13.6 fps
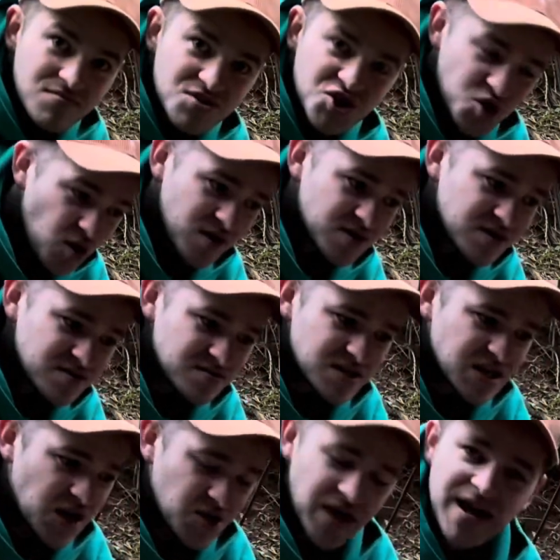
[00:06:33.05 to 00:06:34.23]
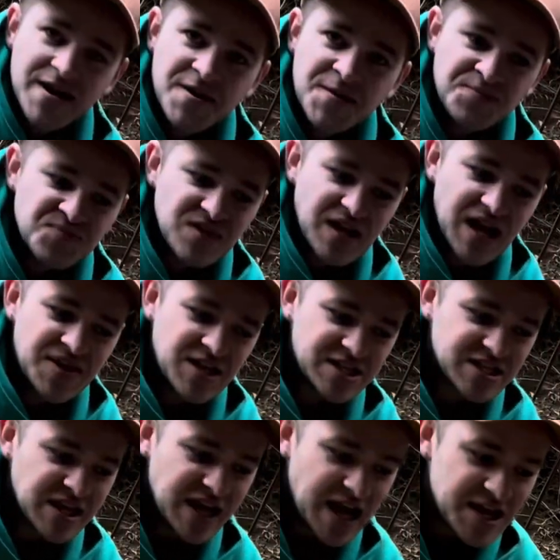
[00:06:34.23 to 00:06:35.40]
Sure, okay, and
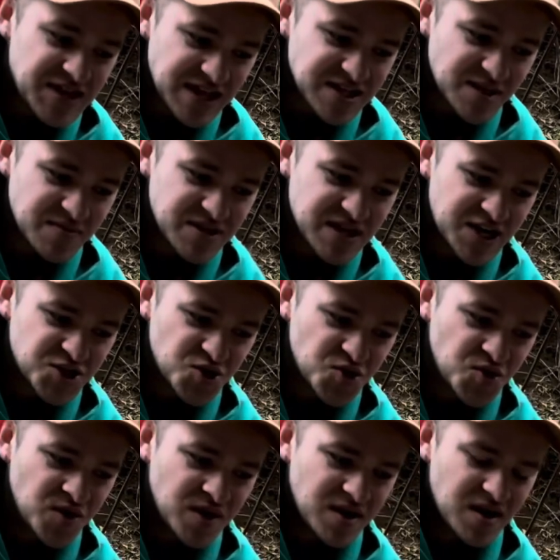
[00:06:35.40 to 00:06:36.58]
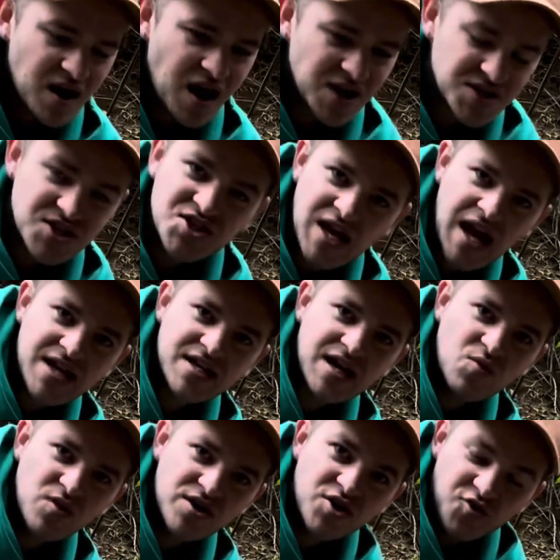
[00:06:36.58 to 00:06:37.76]
that's something that I do understand and I
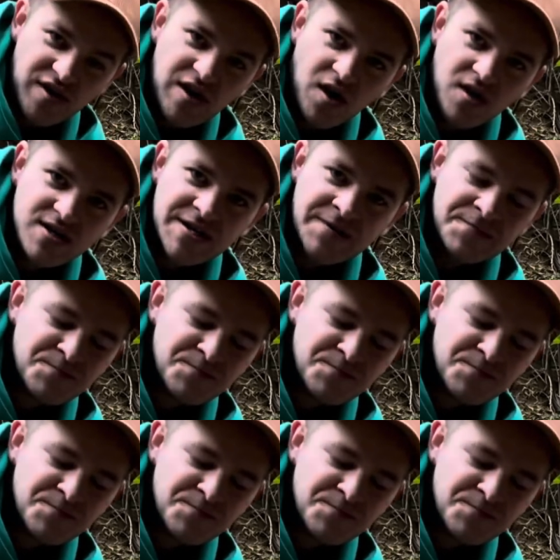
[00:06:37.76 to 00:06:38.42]
would agree on.